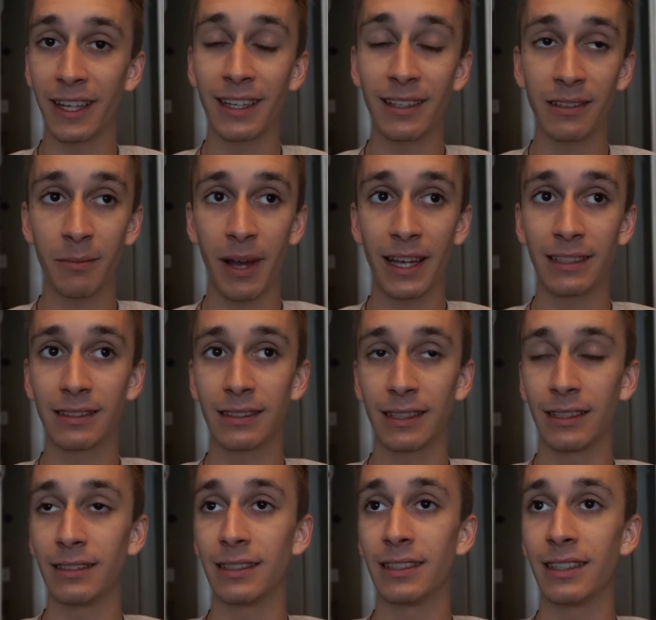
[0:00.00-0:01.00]
That is my
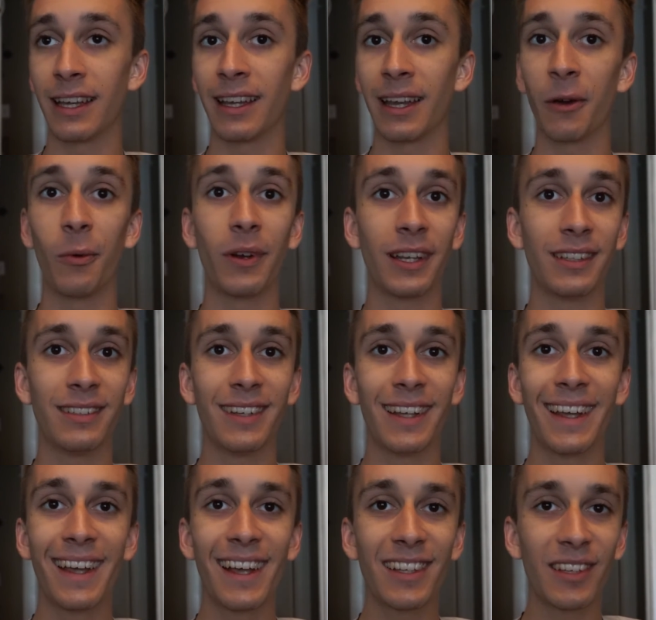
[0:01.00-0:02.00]
ascendant, and I wanted
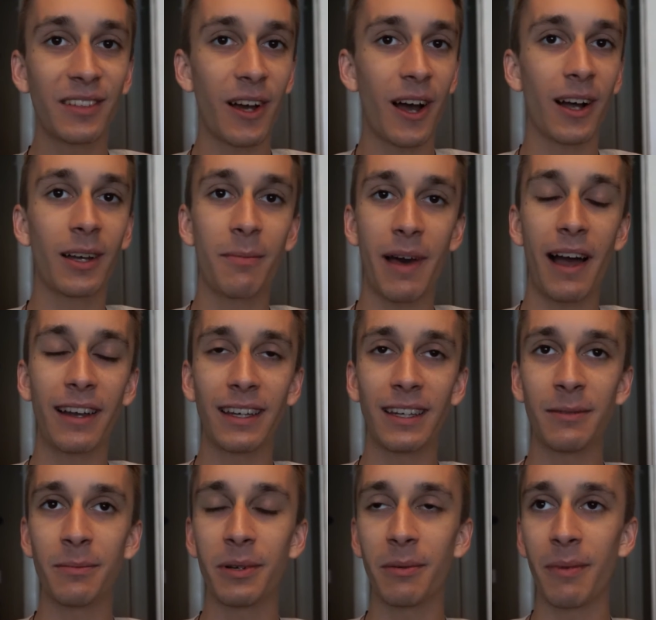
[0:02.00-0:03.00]
to talk about
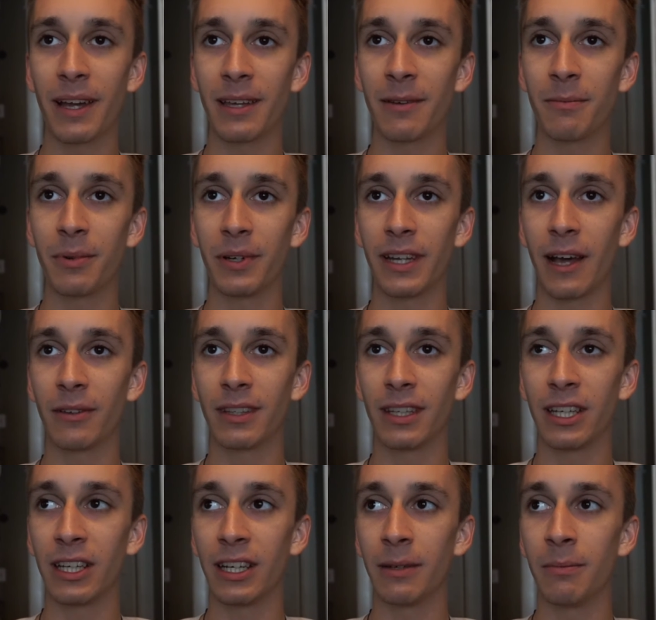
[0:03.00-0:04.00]
it and put my input out
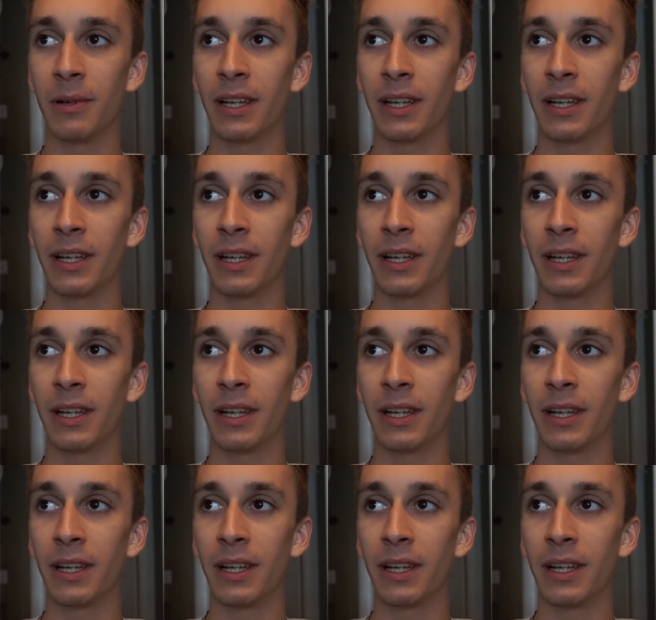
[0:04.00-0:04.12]
there,